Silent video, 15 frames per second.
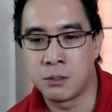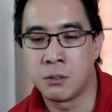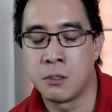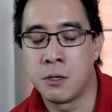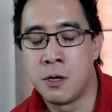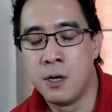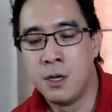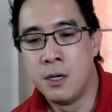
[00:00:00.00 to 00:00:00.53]

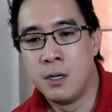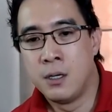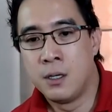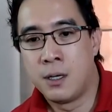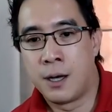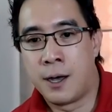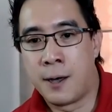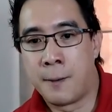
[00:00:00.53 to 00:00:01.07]
So
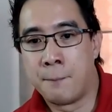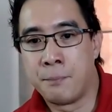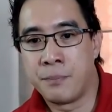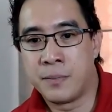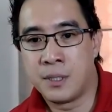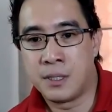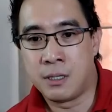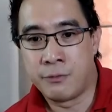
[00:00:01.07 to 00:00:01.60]

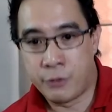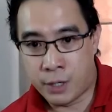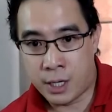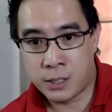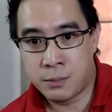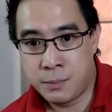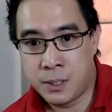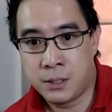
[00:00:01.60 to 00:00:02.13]
if you
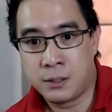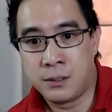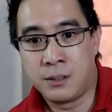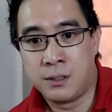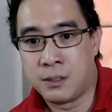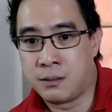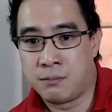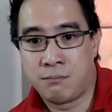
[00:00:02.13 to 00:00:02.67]
ask
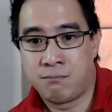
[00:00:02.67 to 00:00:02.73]
me,